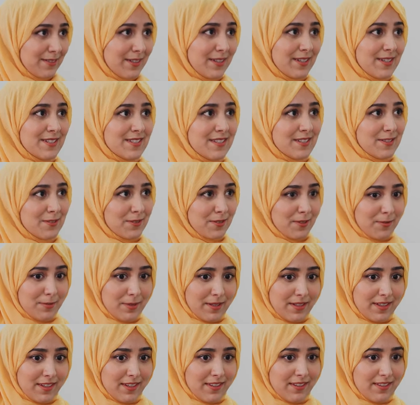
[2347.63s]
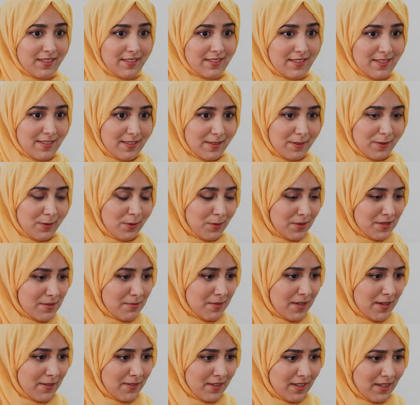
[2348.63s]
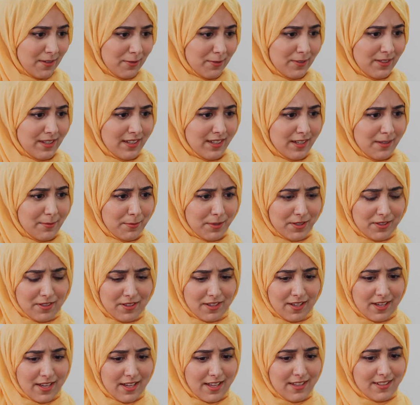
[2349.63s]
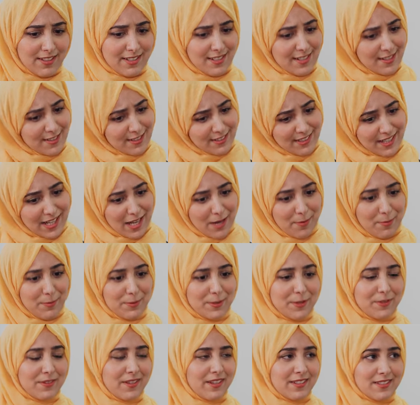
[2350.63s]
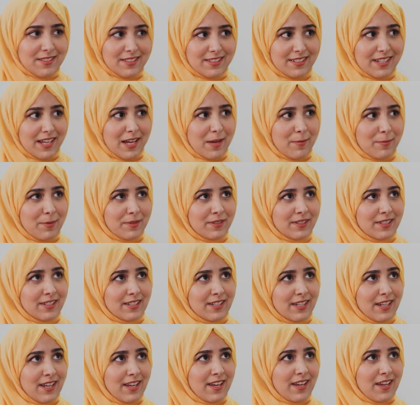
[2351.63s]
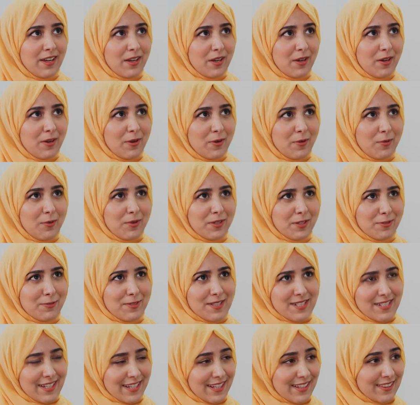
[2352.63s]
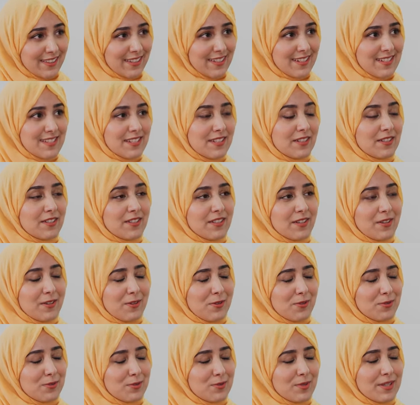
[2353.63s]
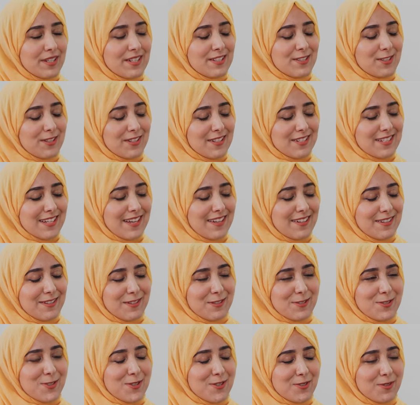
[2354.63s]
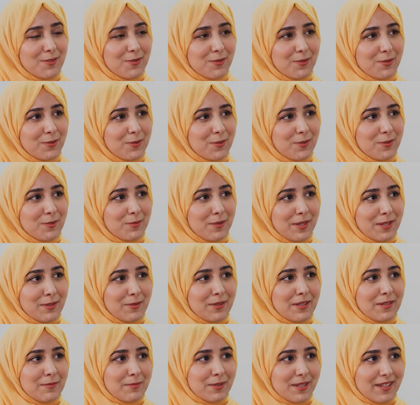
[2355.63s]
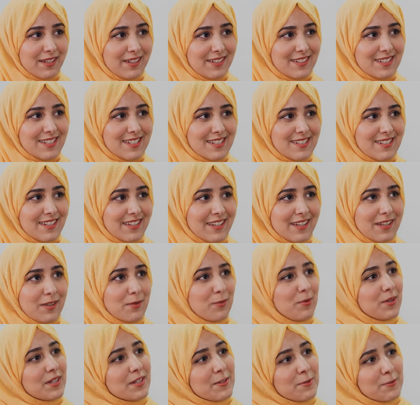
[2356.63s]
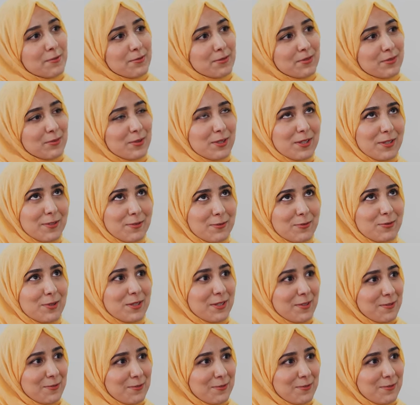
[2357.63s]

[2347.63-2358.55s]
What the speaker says: I used to sort of be like, thoughts I'm having, I feel like this is gonna happen and that's gonna happen, and what if it's like this? And always you can tell an intrusive thought by the way it begins. It's like, what if, what if, what if?